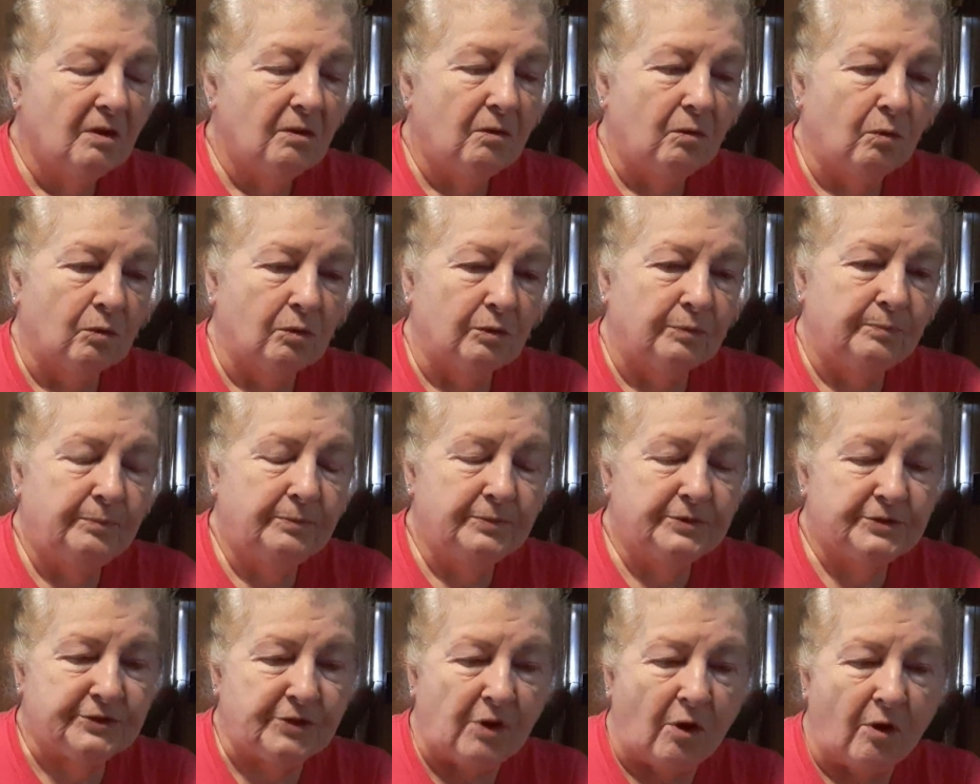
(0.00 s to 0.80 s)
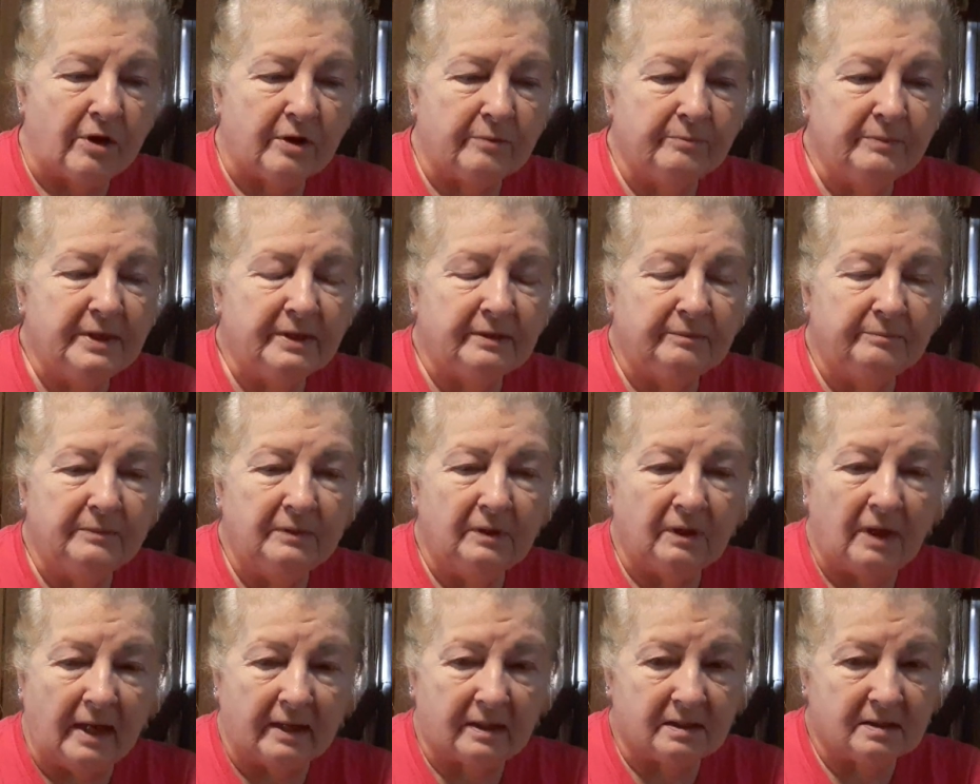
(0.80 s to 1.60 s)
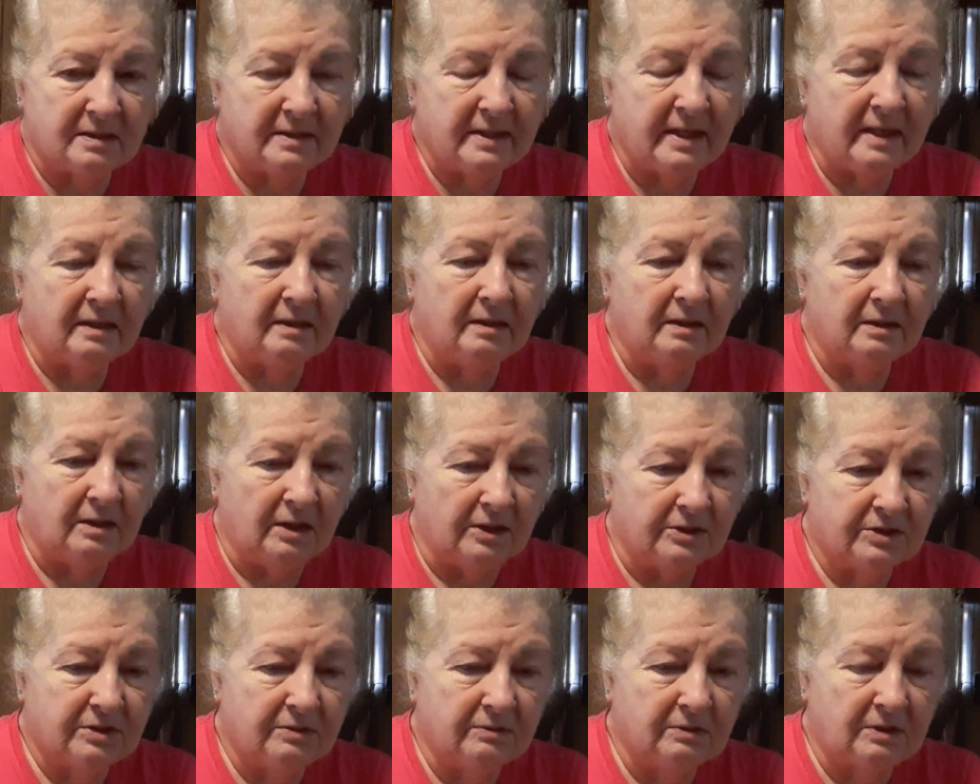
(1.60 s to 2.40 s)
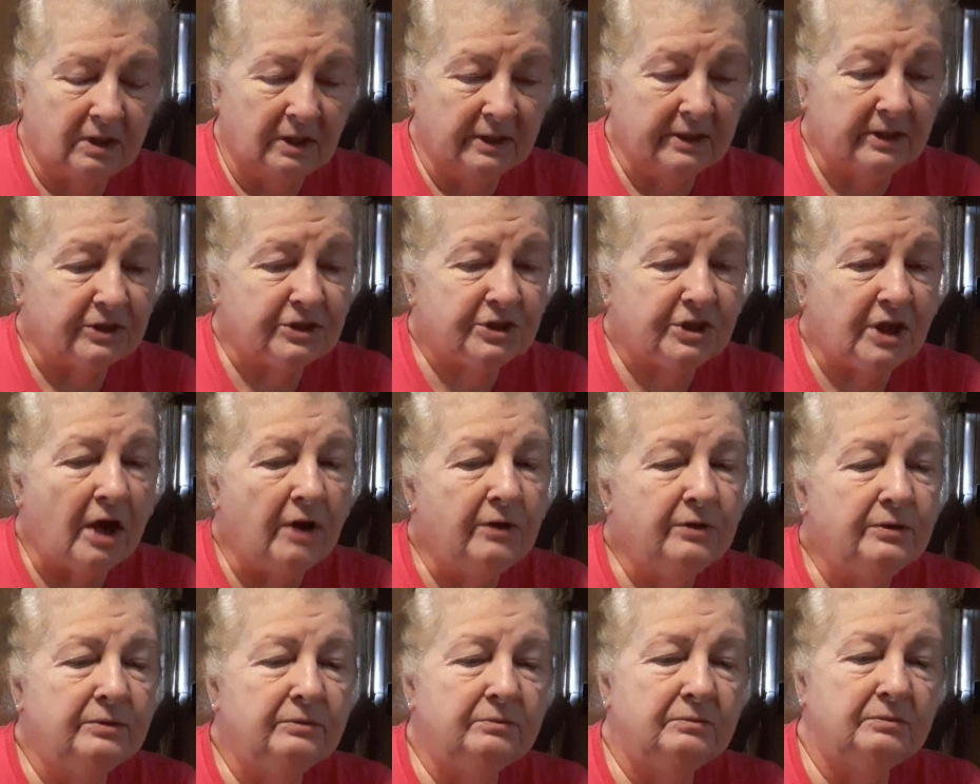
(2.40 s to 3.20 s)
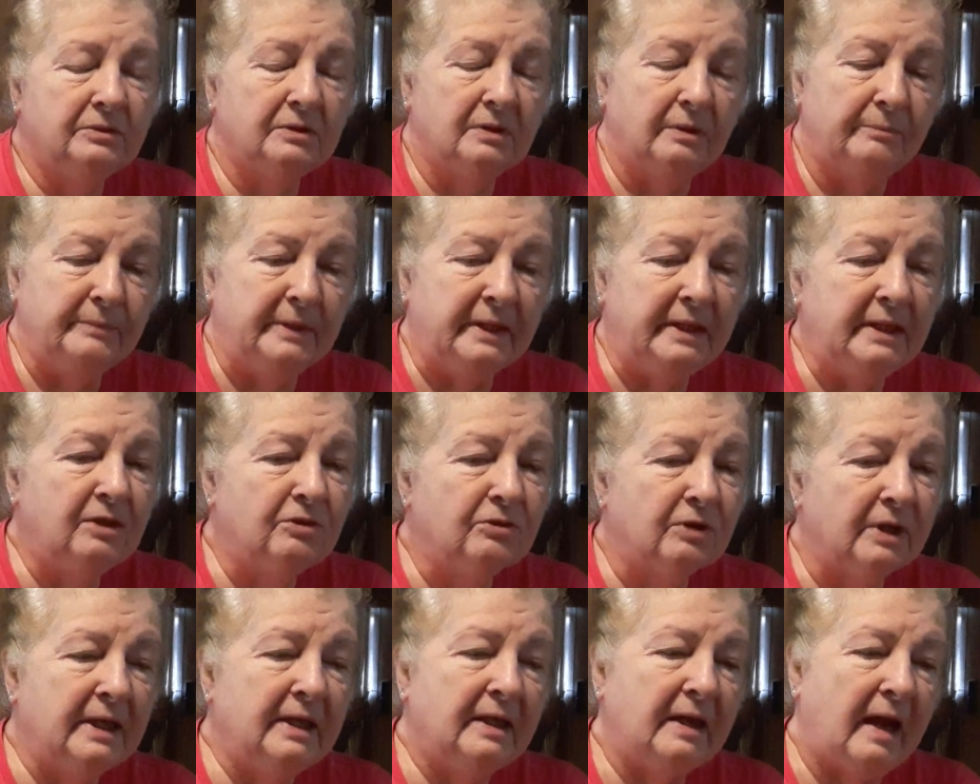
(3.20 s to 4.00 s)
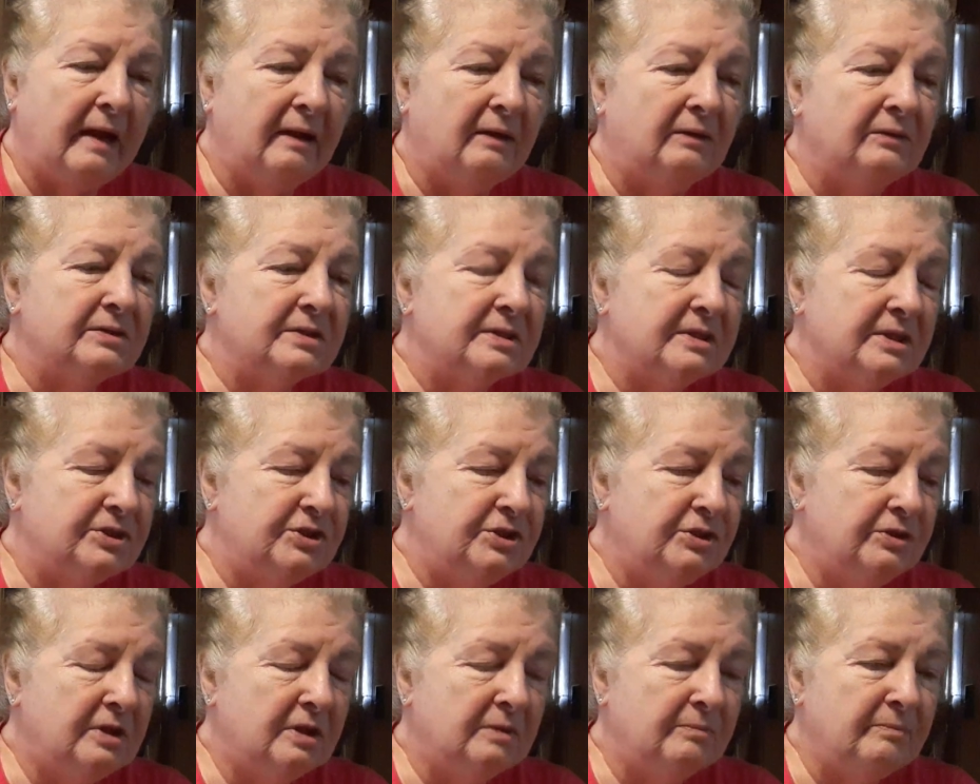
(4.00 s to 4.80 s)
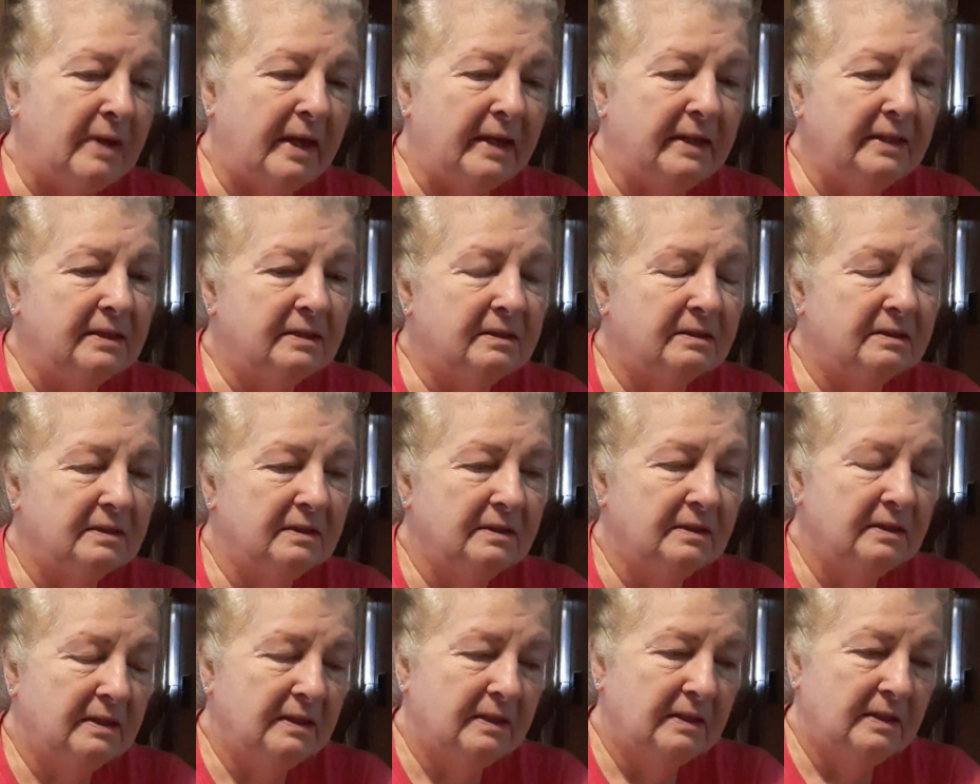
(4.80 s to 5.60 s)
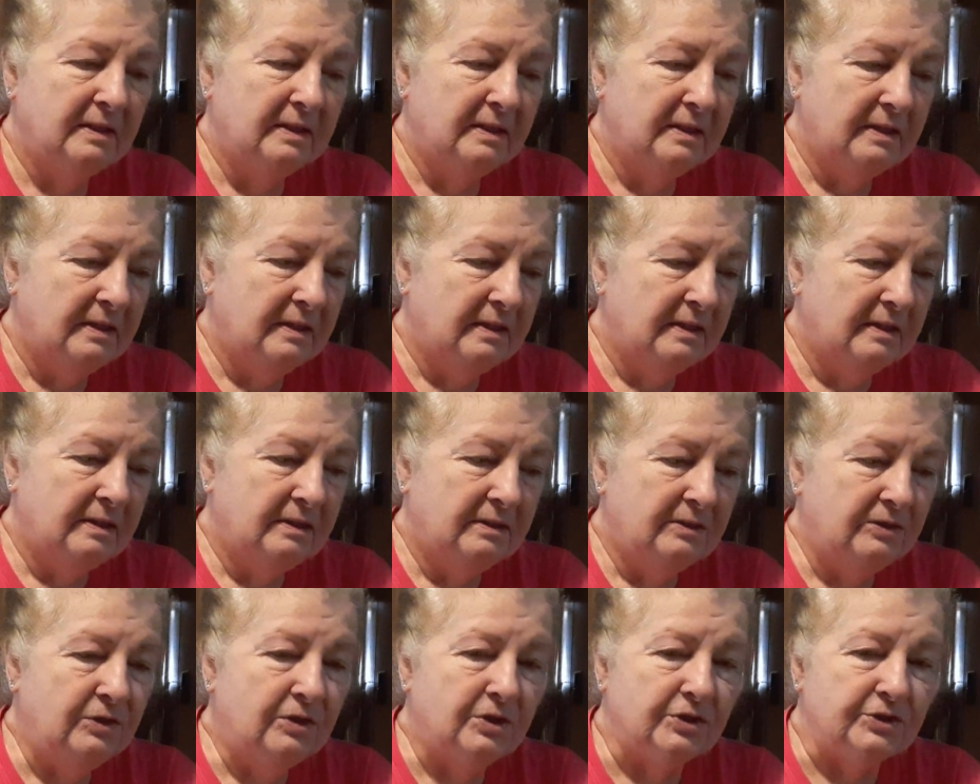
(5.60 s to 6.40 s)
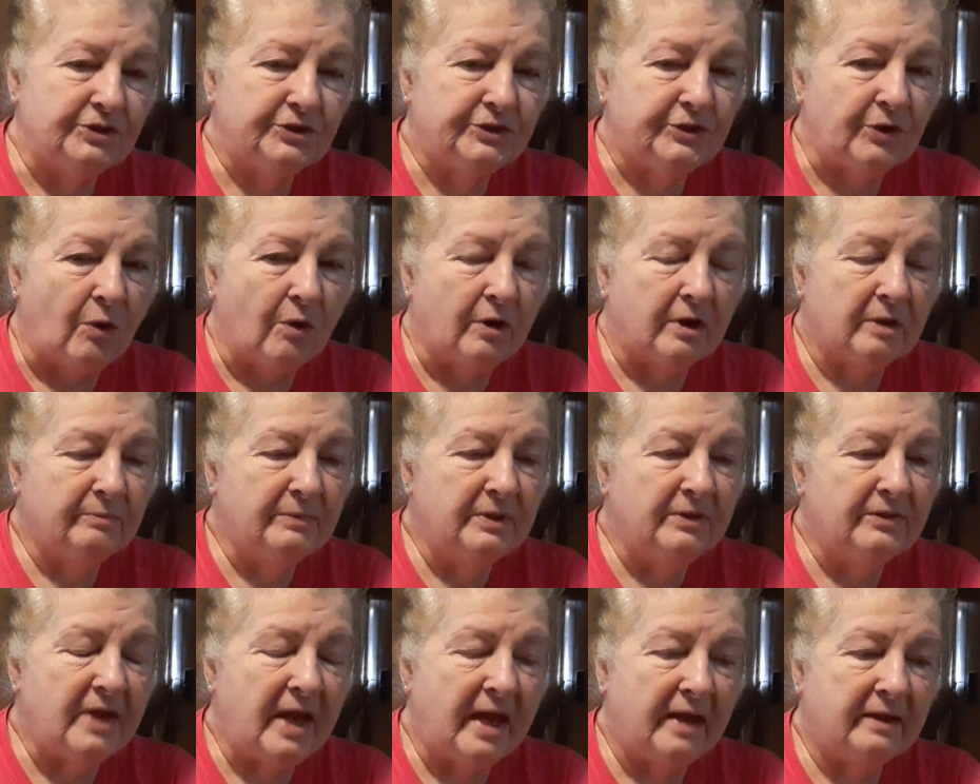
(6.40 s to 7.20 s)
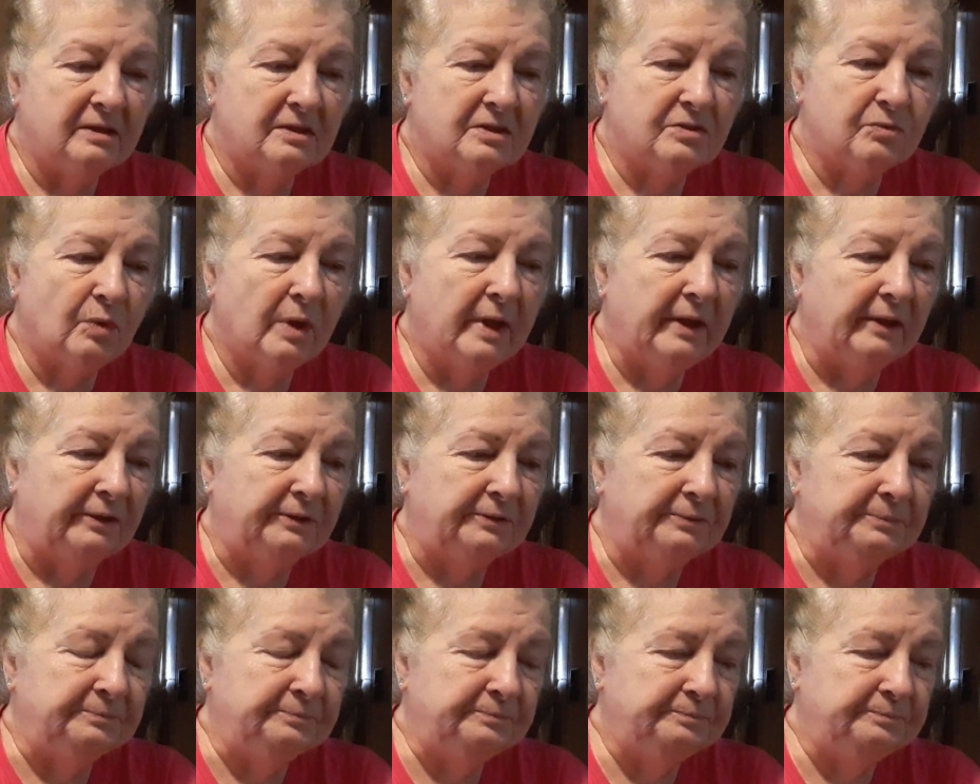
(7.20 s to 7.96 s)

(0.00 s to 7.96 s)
Or start them in, like I said, a clear tote, a mini greenhouse that you can make. You can start them in that as well.